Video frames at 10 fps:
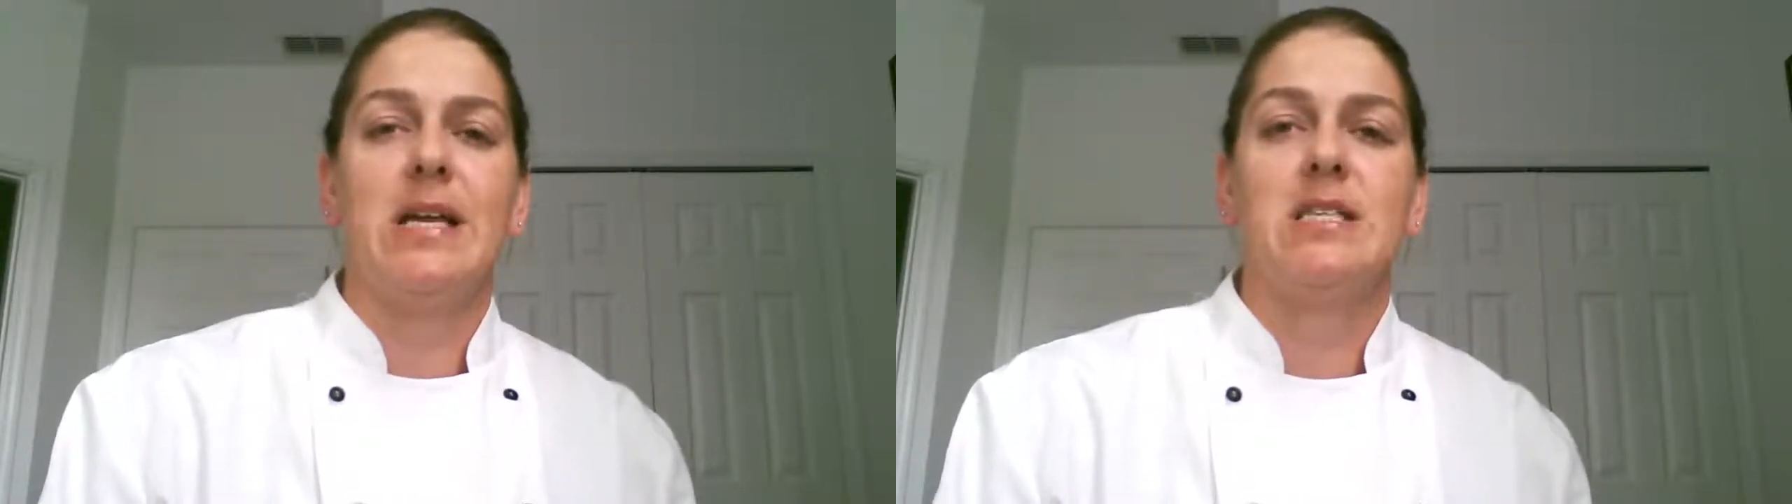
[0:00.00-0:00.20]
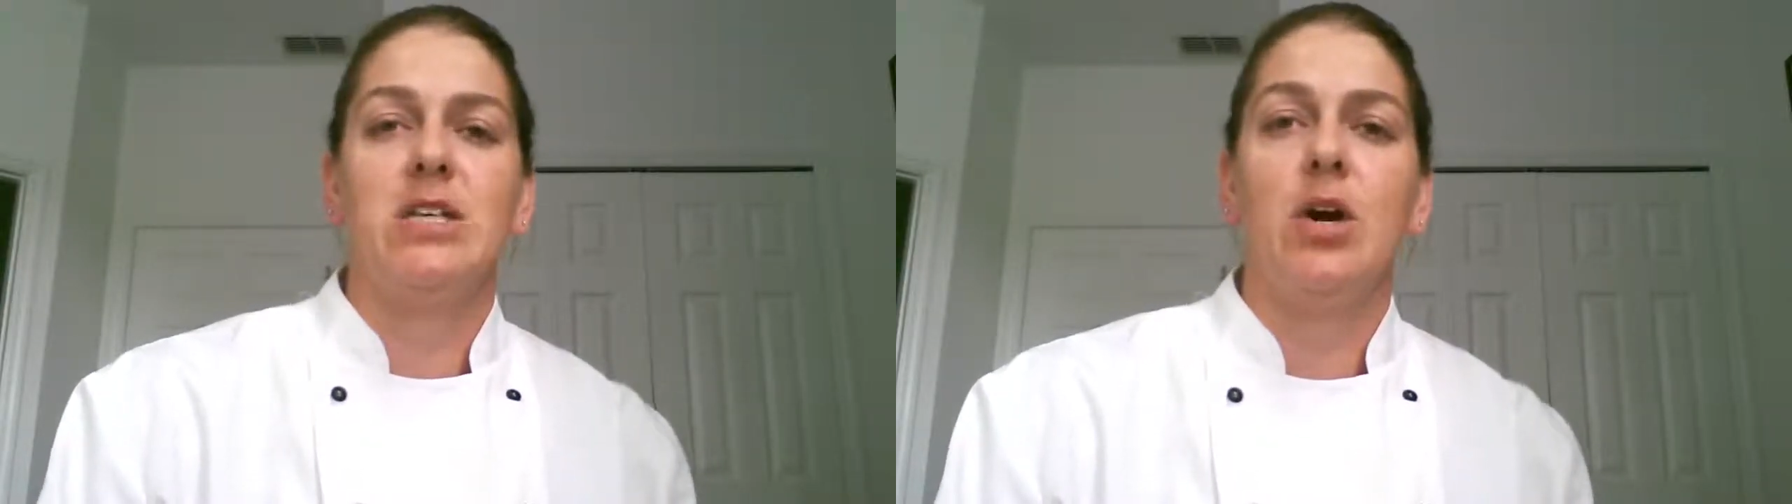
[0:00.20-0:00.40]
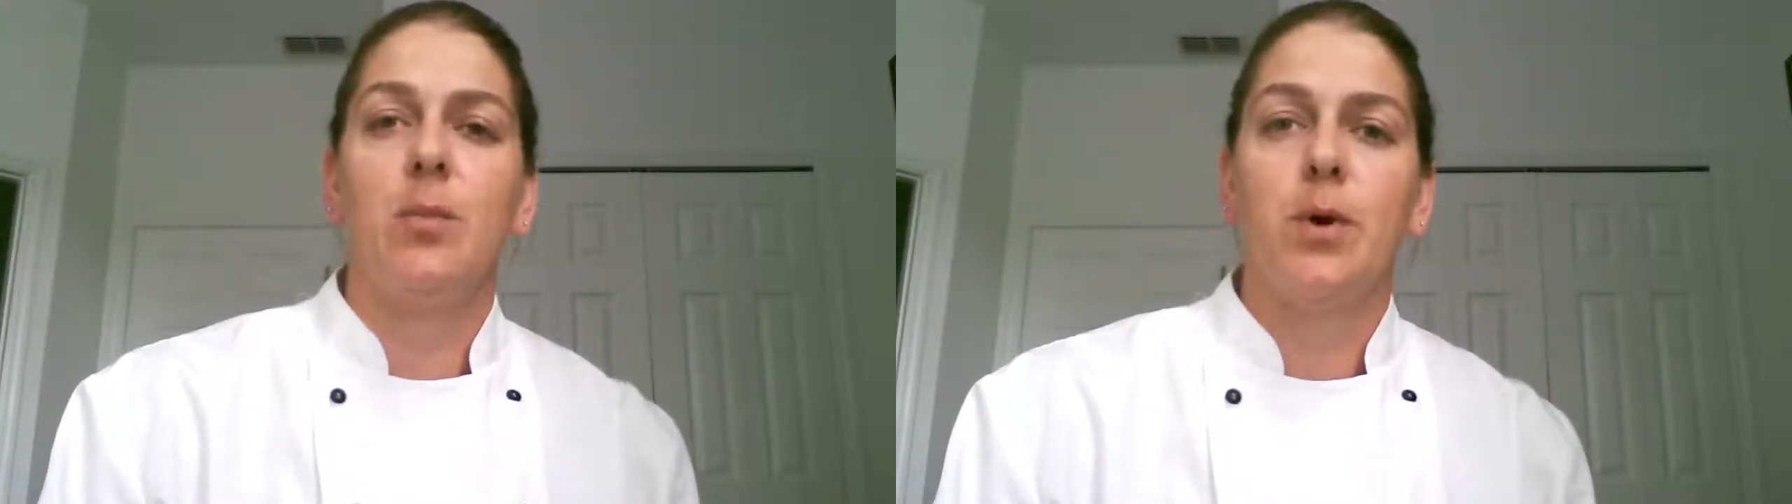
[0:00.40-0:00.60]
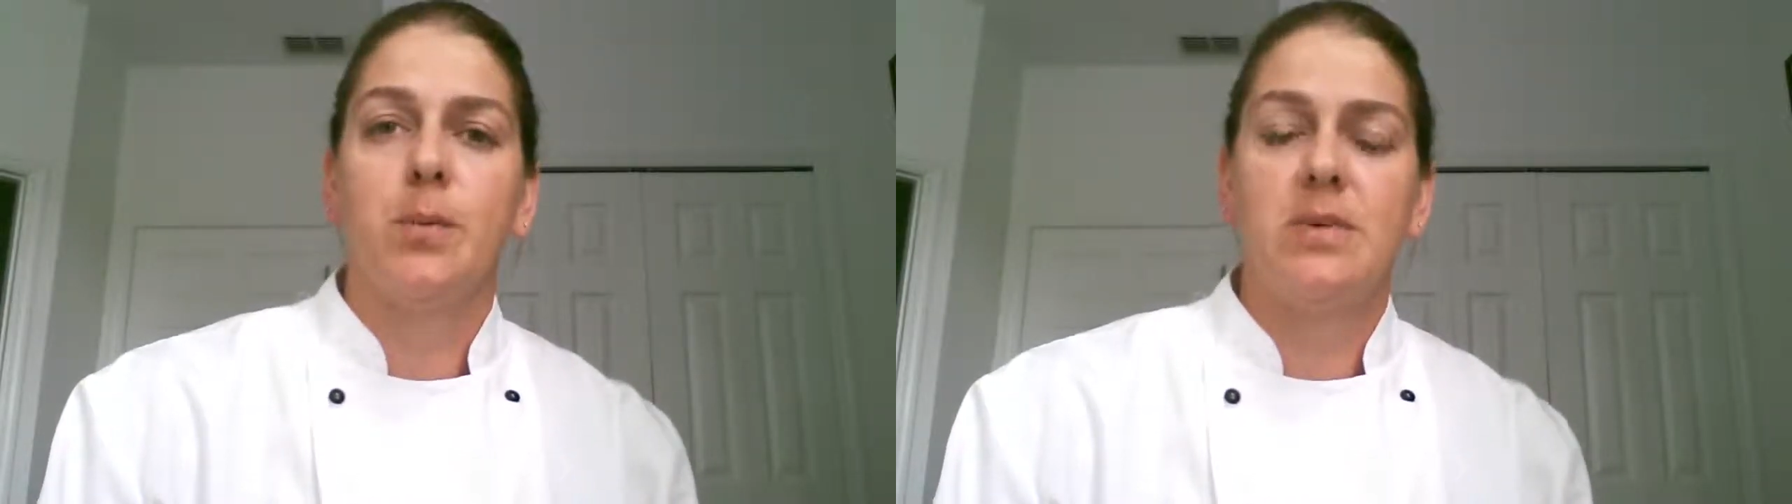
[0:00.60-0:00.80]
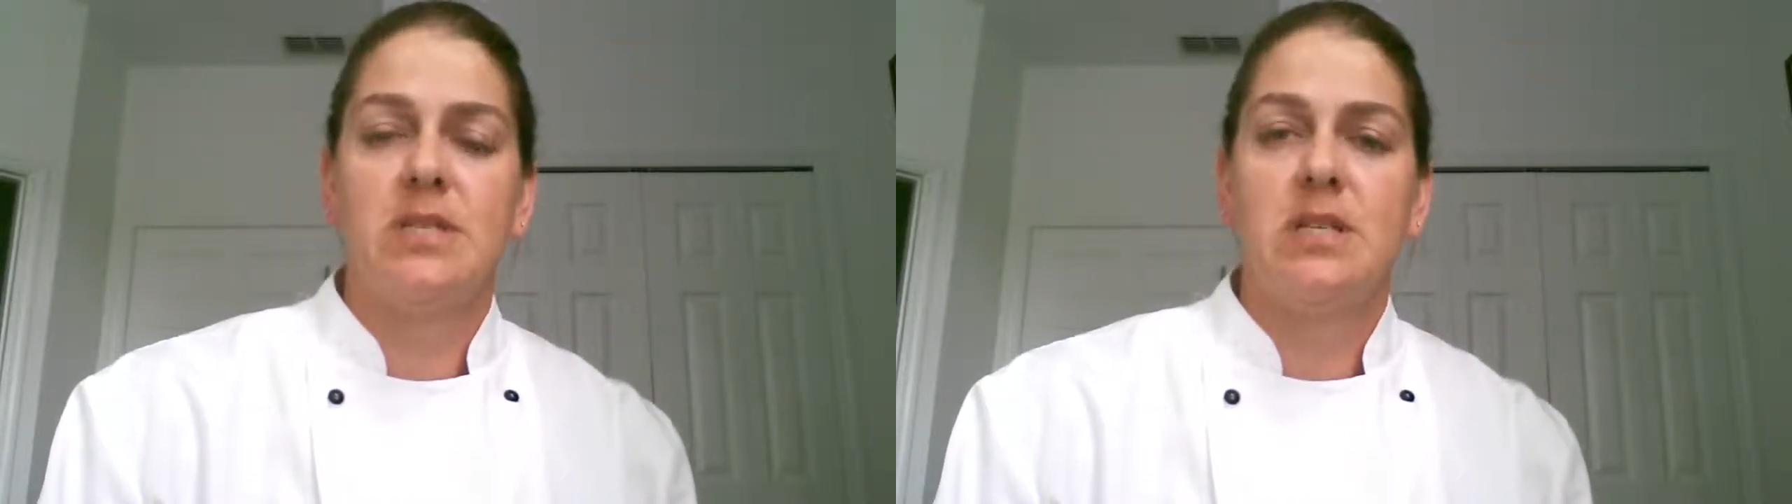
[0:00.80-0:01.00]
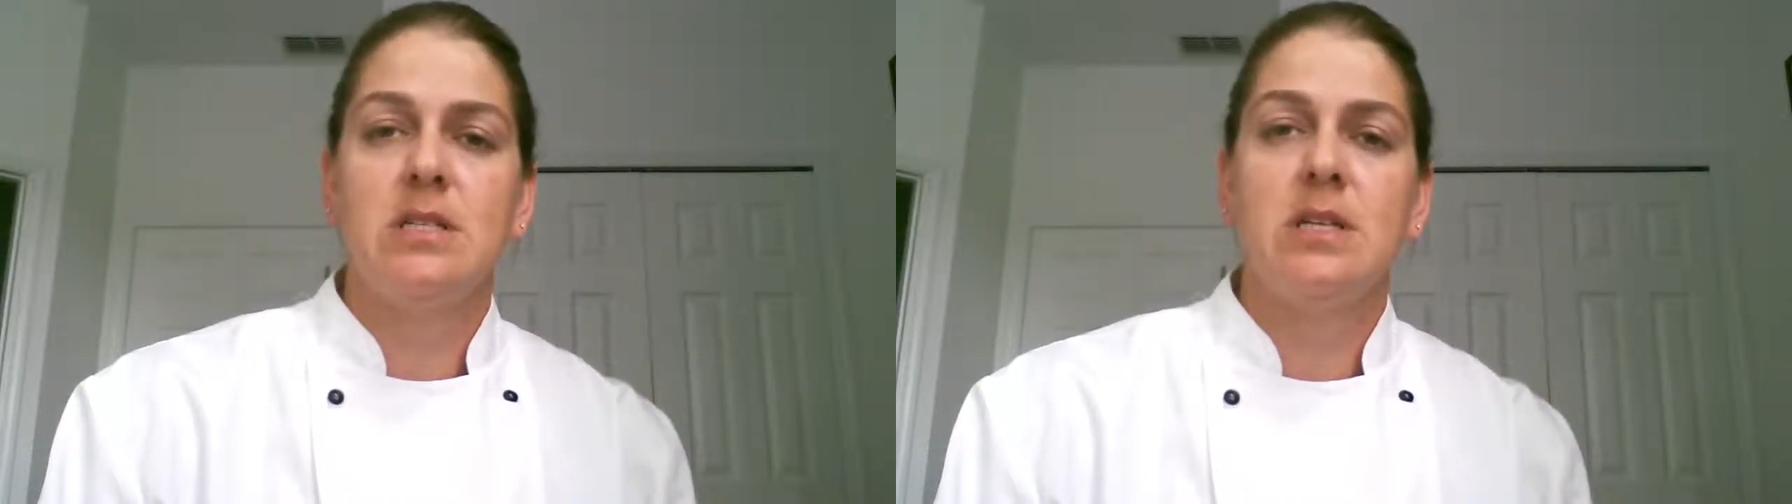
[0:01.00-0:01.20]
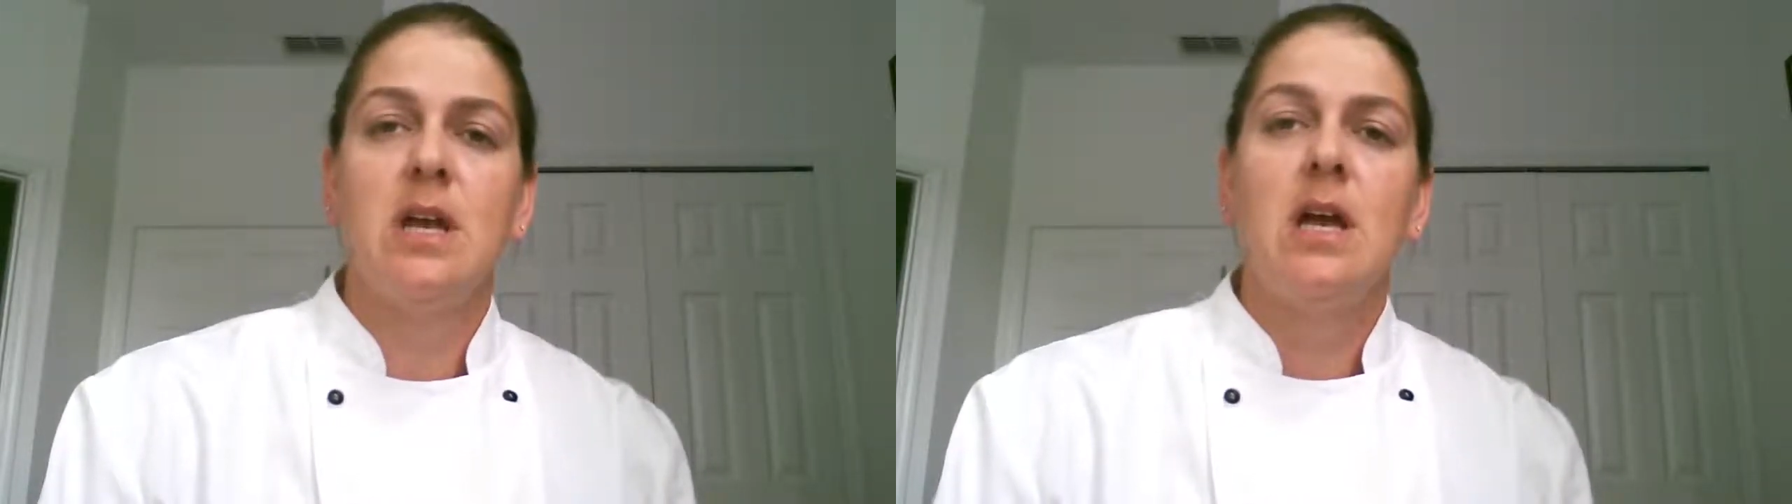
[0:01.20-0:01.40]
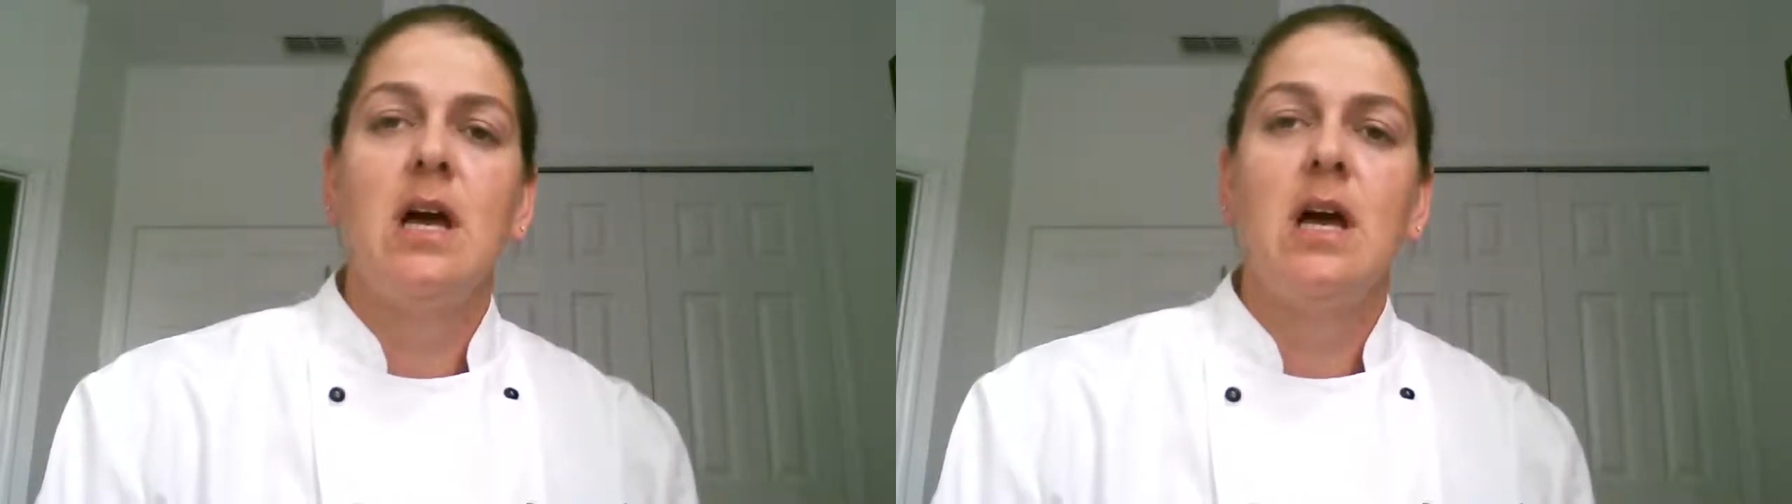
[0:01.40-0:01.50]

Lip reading: SEO purposes.